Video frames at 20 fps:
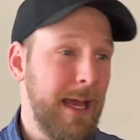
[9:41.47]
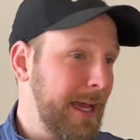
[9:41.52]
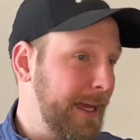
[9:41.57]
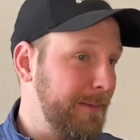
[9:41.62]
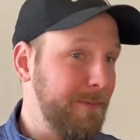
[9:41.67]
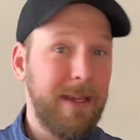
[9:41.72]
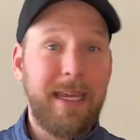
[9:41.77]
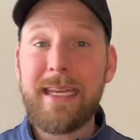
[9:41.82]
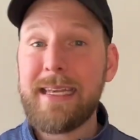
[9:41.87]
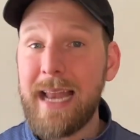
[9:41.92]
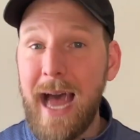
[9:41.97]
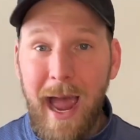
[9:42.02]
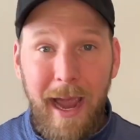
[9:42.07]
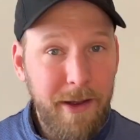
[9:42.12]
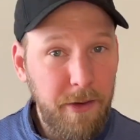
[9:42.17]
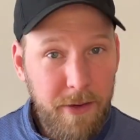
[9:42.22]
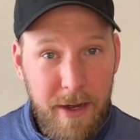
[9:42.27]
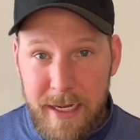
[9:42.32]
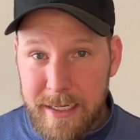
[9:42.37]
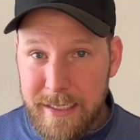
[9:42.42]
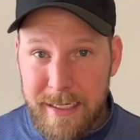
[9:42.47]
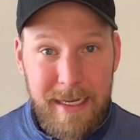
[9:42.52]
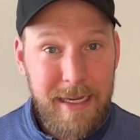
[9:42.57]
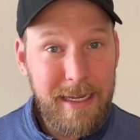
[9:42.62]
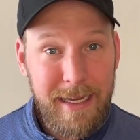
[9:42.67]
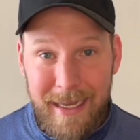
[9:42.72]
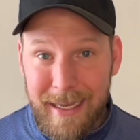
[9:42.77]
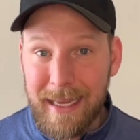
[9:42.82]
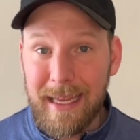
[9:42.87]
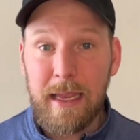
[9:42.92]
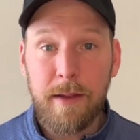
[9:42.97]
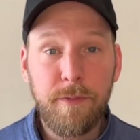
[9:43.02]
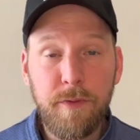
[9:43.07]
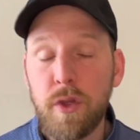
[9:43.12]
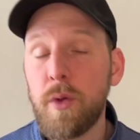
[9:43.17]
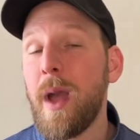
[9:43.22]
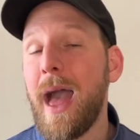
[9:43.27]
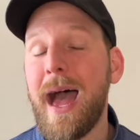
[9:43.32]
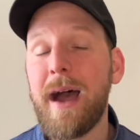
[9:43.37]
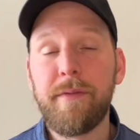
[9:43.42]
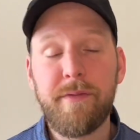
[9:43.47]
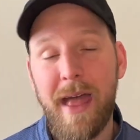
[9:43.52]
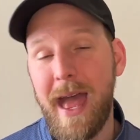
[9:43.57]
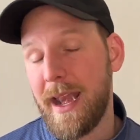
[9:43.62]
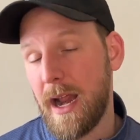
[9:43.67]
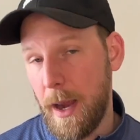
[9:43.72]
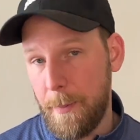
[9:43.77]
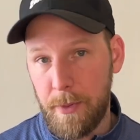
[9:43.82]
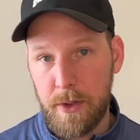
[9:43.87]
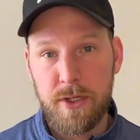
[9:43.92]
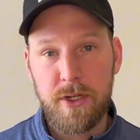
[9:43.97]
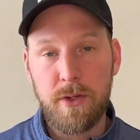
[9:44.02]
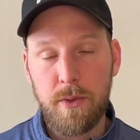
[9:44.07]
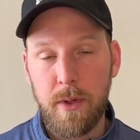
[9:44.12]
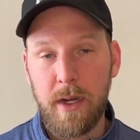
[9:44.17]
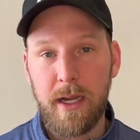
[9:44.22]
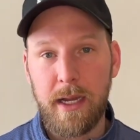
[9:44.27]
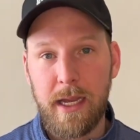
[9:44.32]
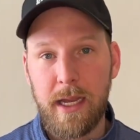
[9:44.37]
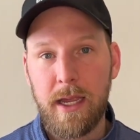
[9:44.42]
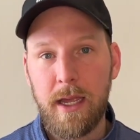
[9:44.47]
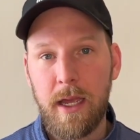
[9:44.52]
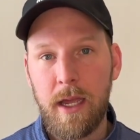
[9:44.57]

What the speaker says: and get 9 or 18 in if you have that opportunity.